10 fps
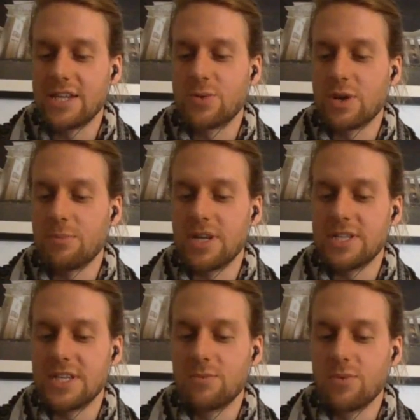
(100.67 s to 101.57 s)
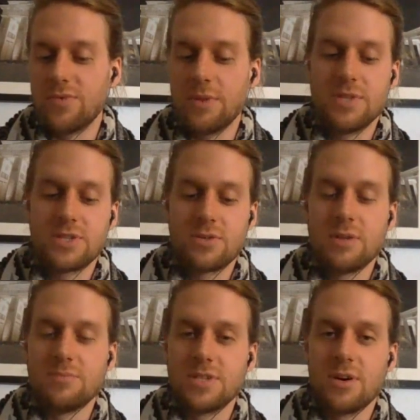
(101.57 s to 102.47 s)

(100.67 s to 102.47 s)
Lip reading: And then 20 minutes in, we'll flip the script.